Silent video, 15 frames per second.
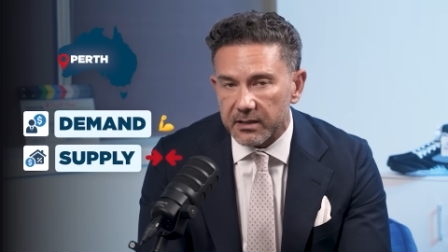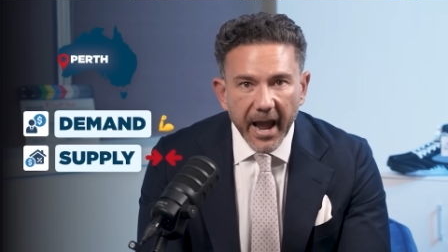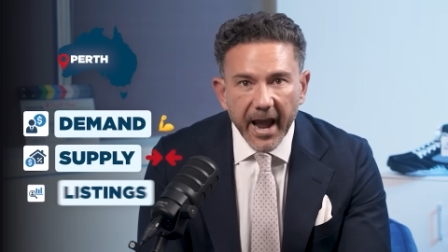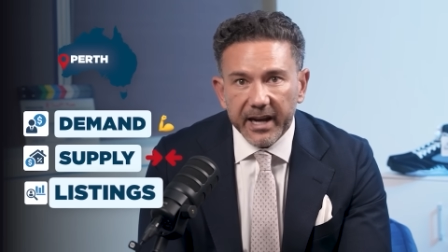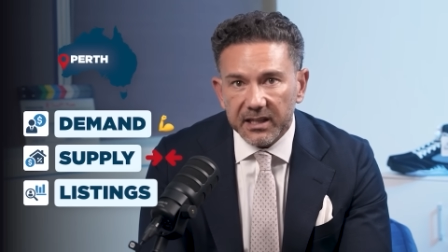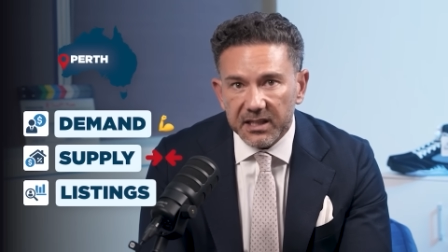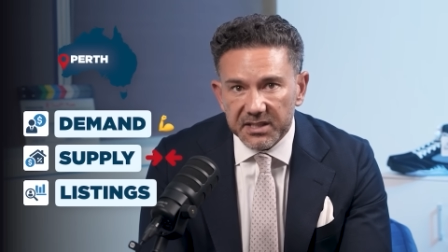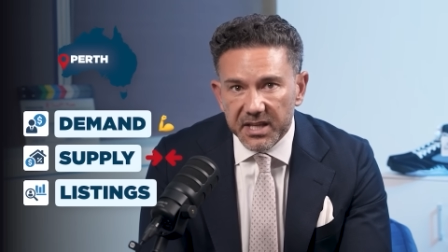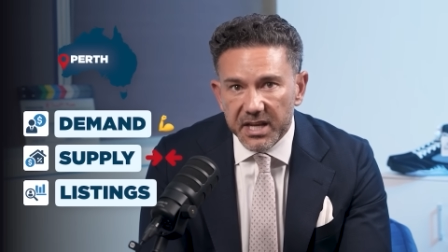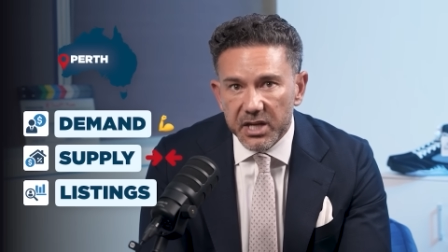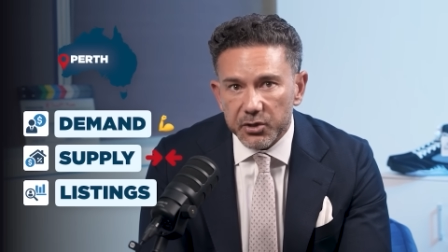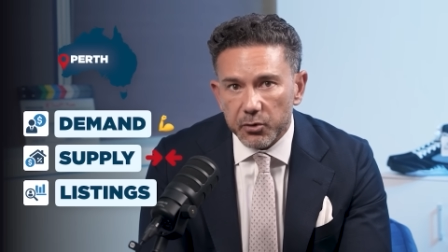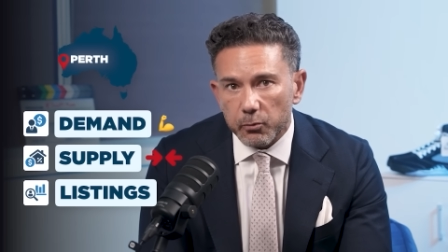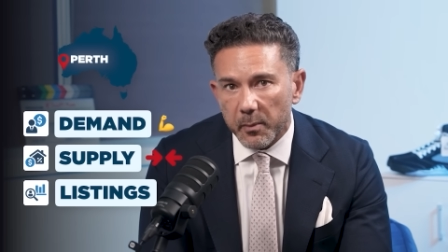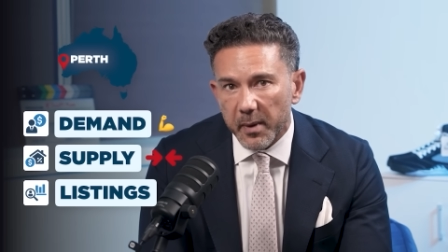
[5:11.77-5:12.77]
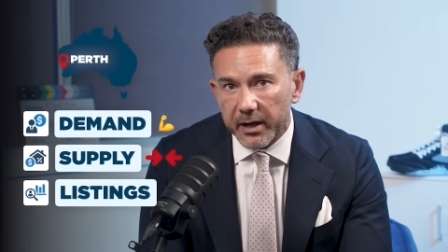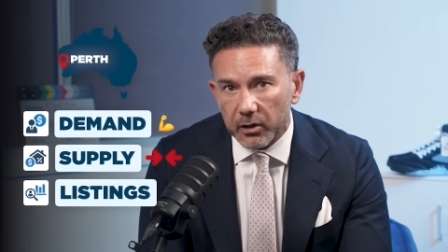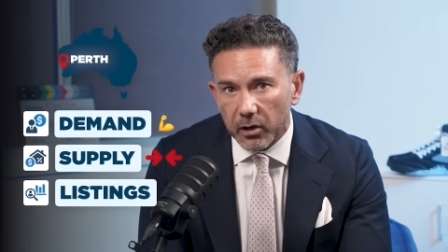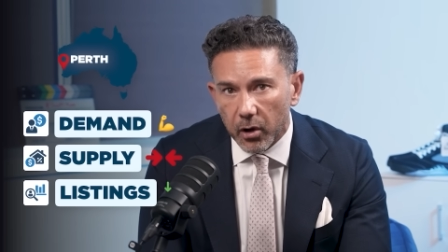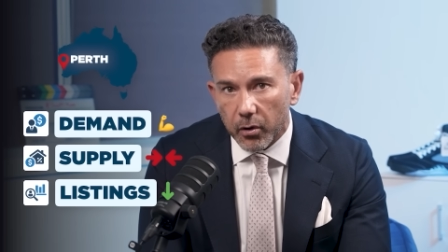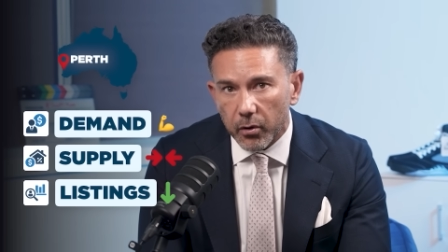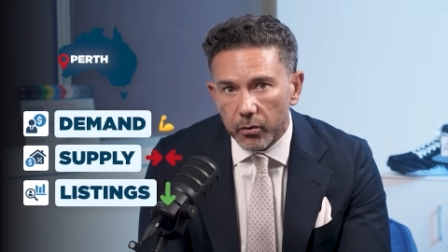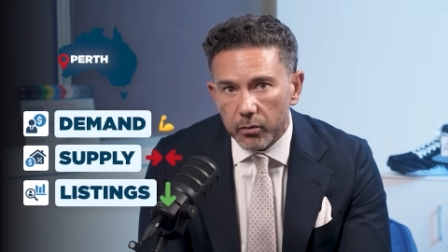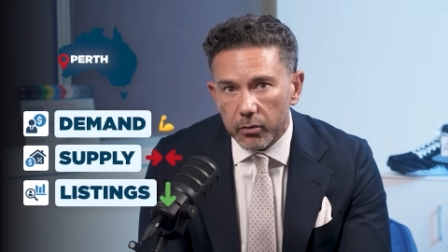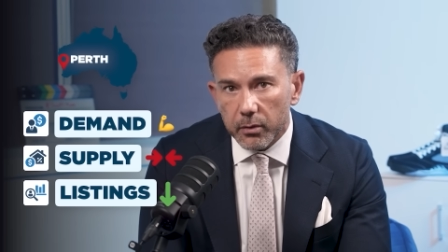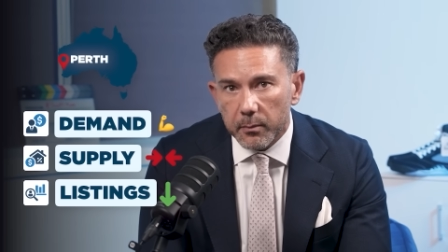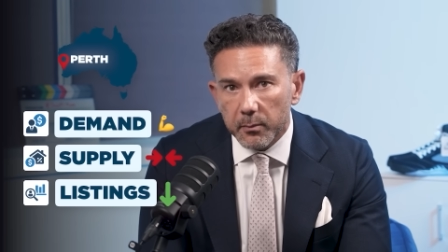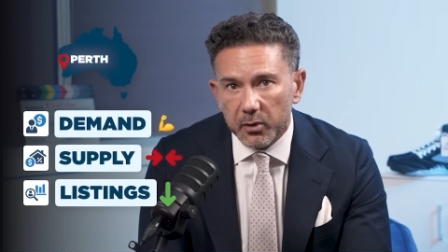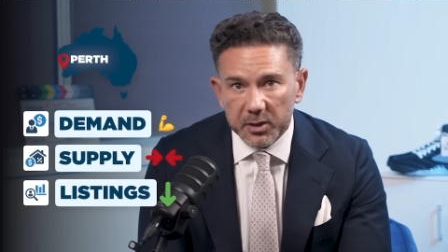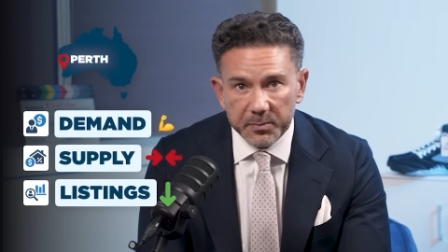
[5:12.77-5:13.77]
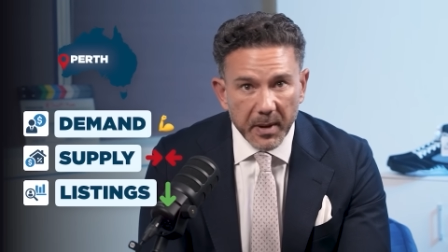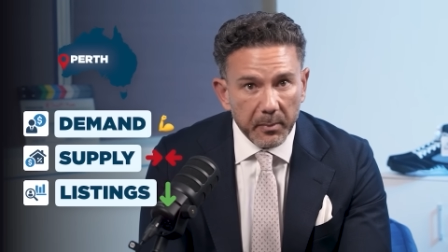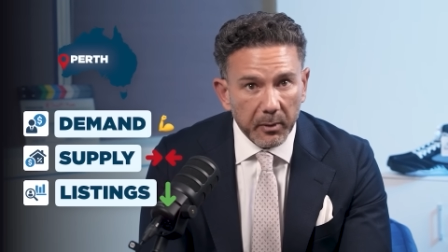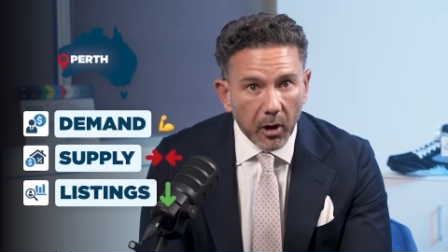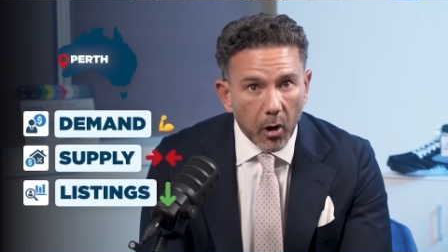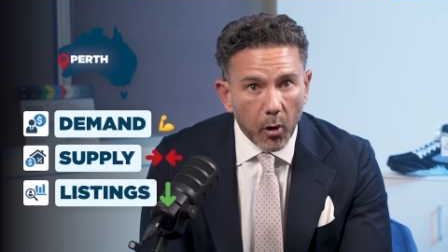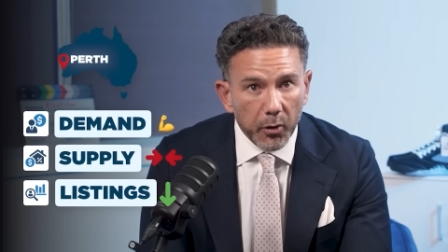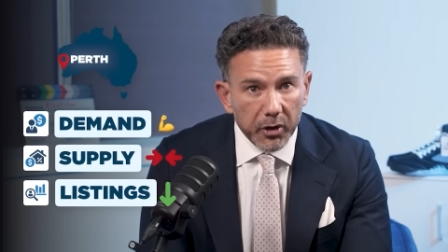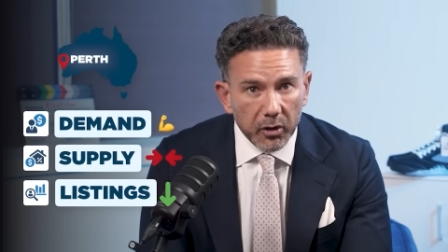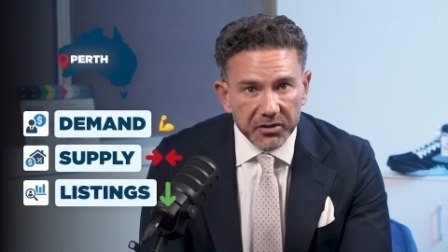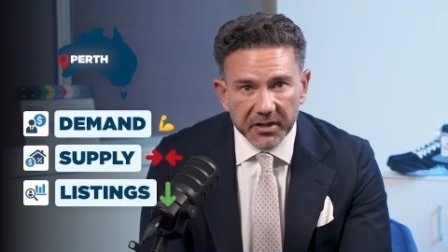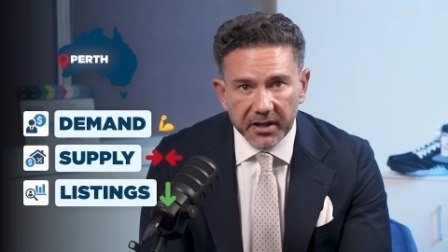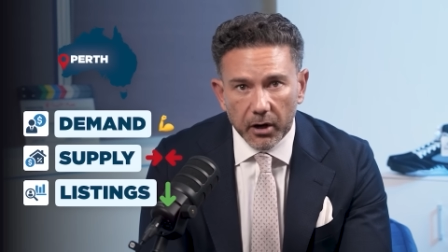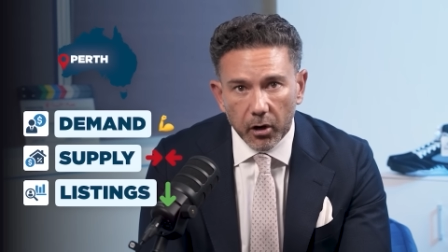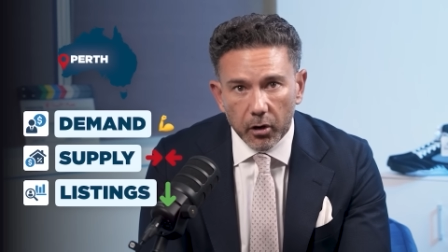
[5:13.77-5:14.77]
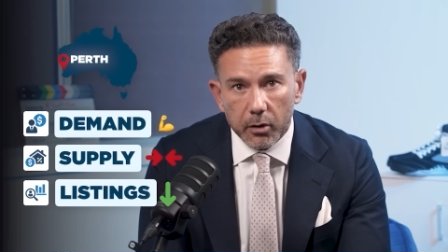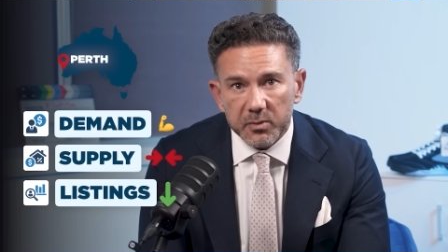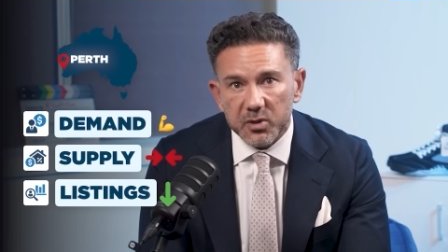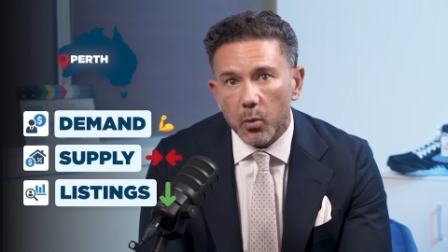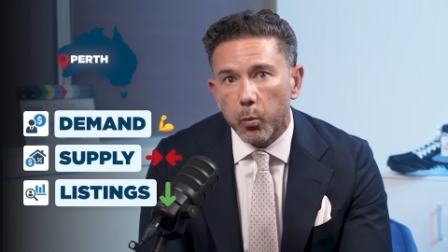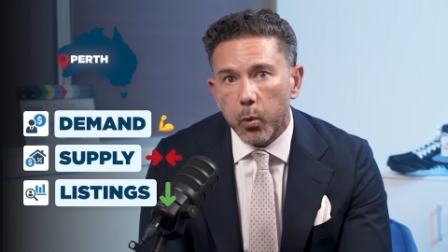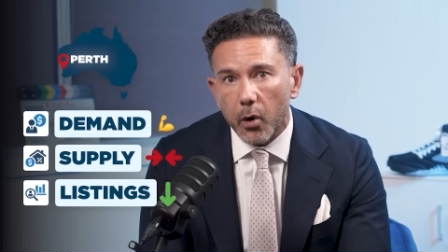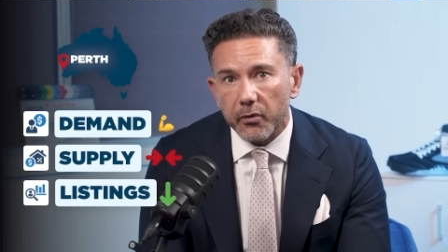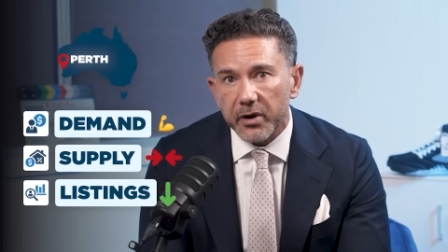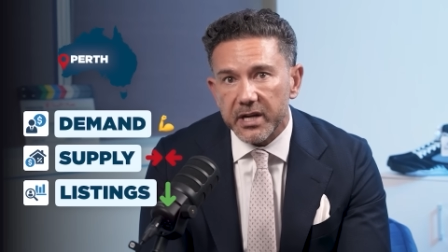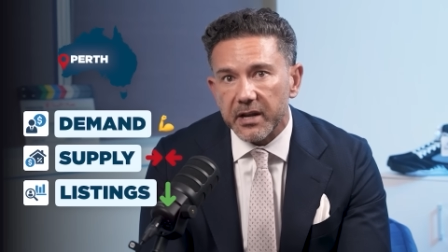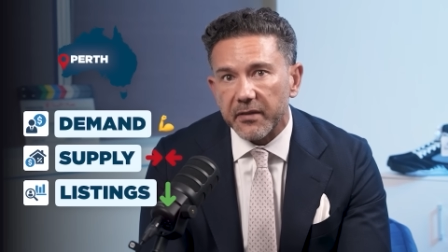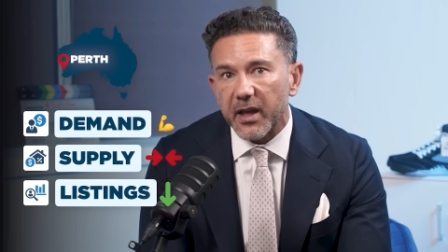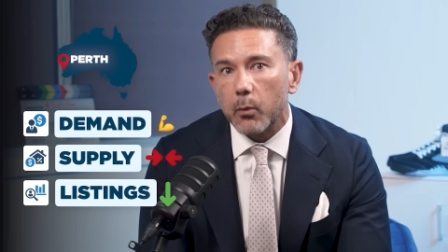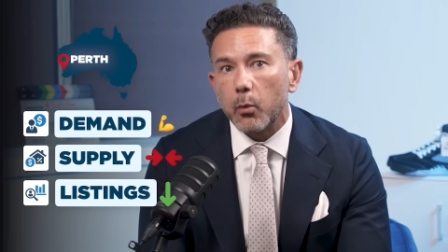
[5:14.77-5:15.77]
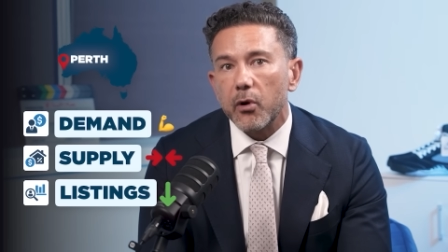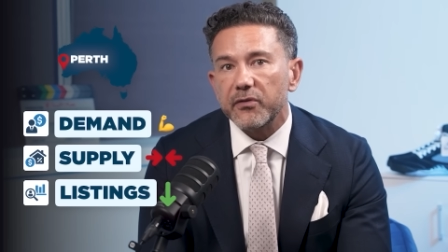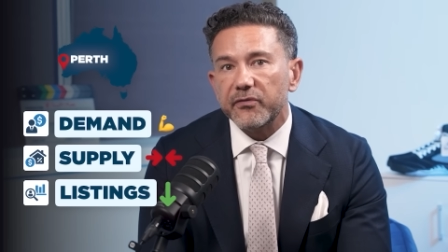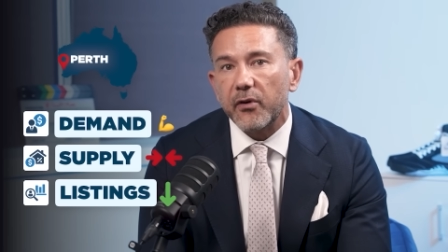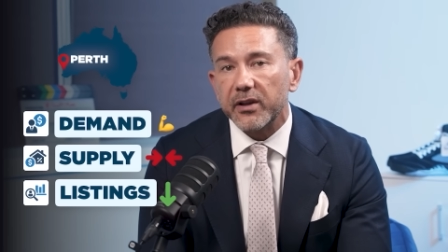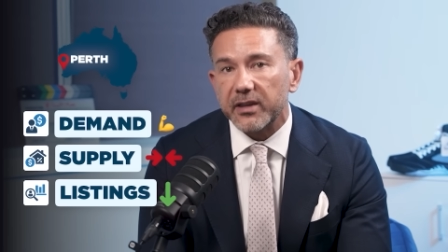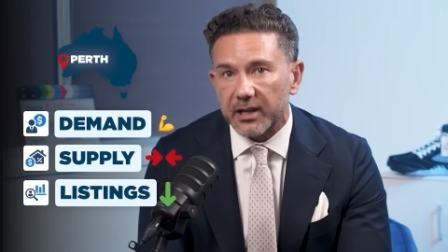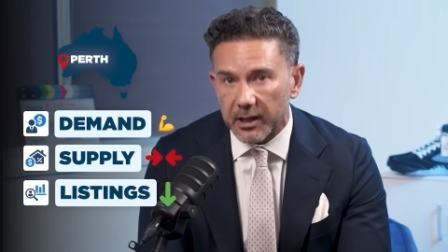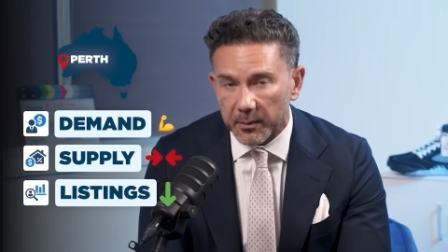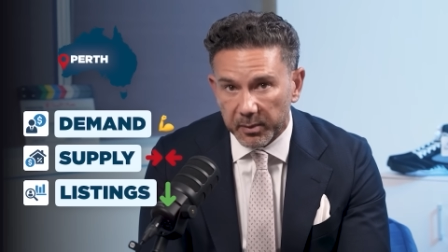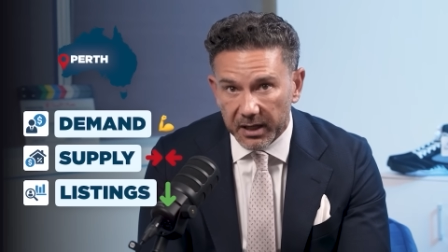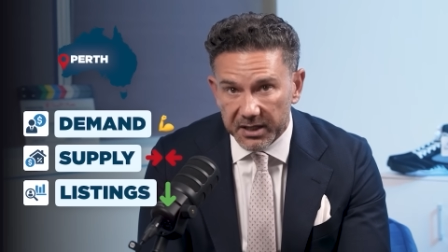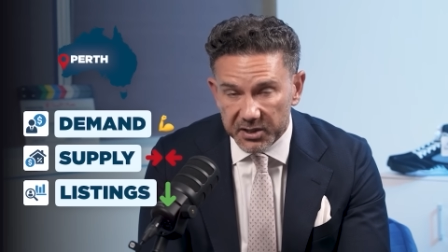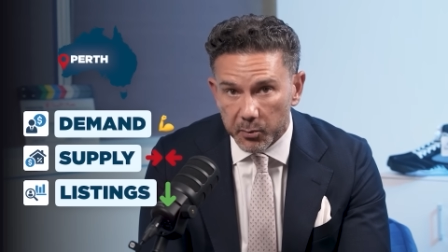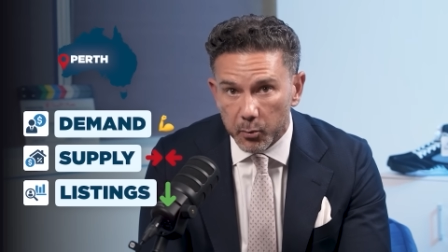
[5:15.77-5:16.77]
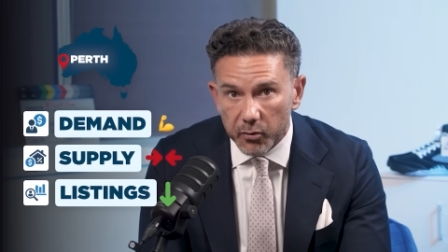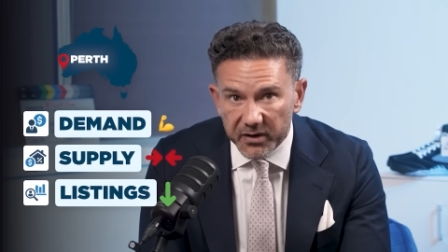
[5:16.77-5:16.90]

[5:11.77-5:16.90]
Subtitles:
and listings remain low because people are holding onto their homes, worried they won't find another place to move